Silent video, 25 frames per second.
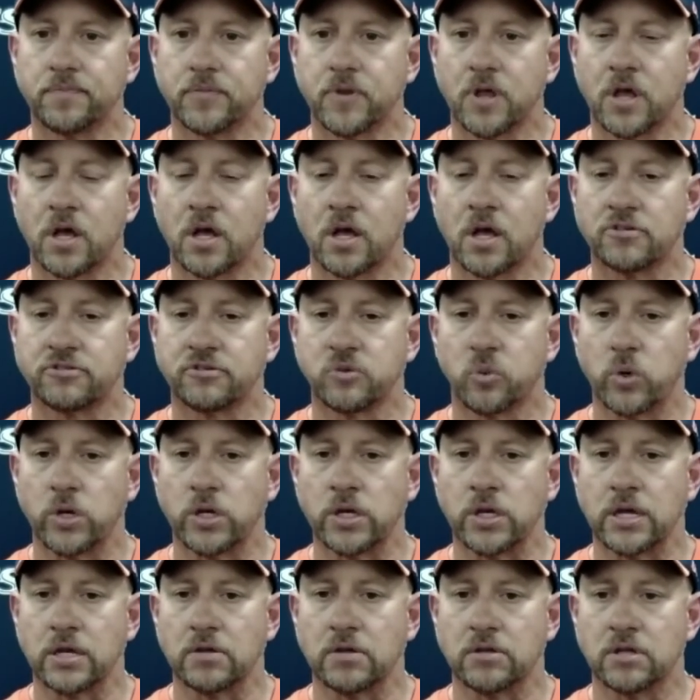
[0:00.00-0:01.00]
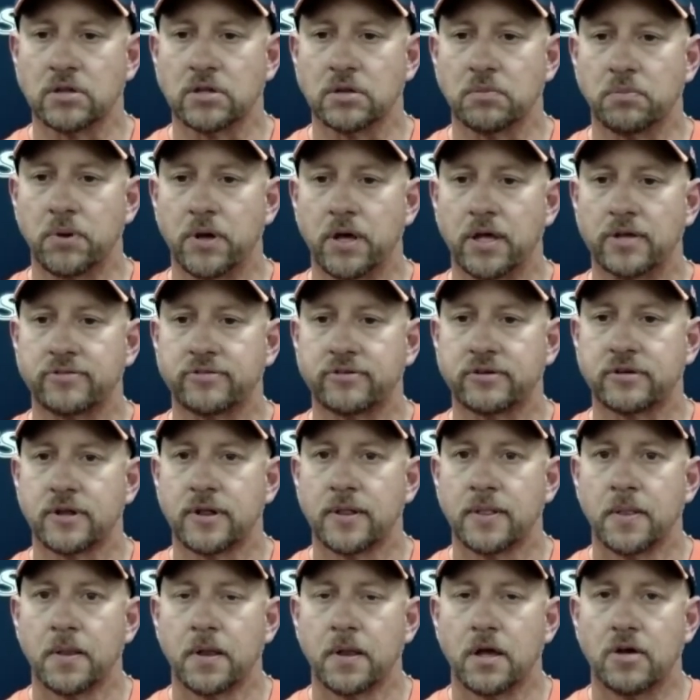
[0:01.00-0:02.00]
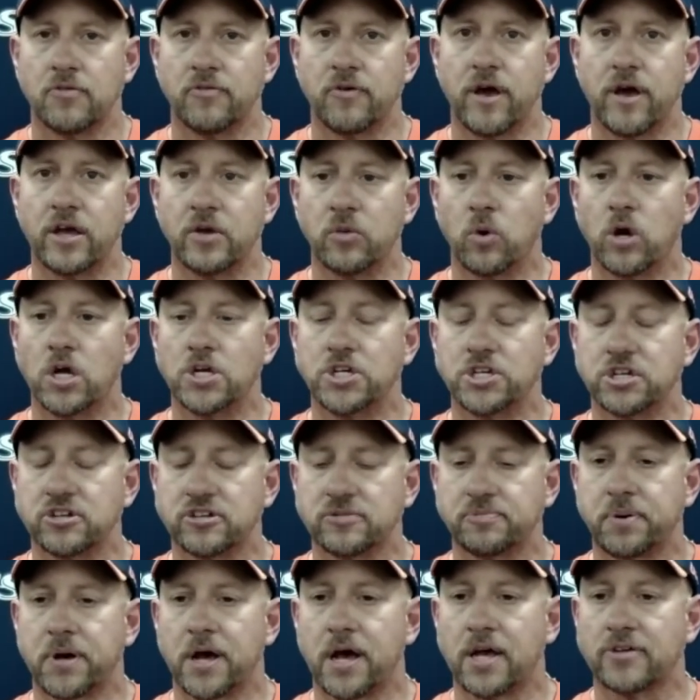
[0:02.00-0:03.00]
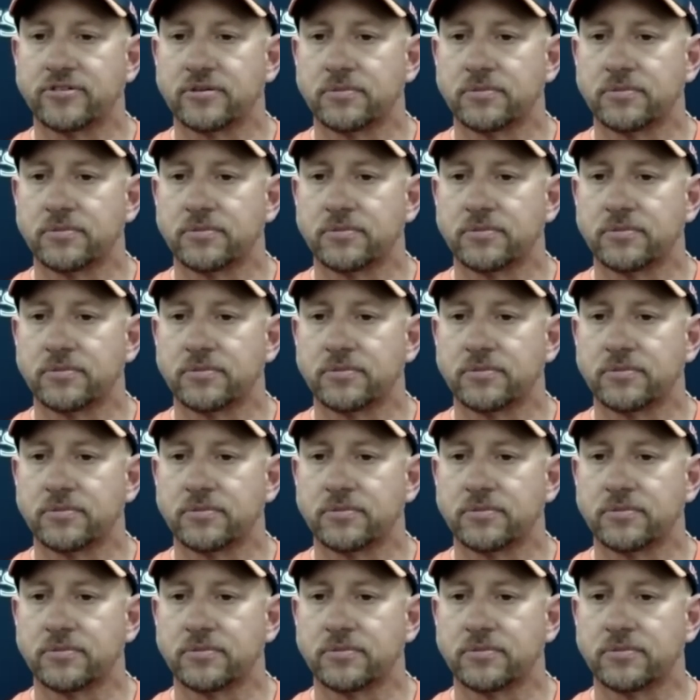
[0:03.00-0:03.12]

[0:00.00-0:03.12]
so we can give them the best evaluation as possible.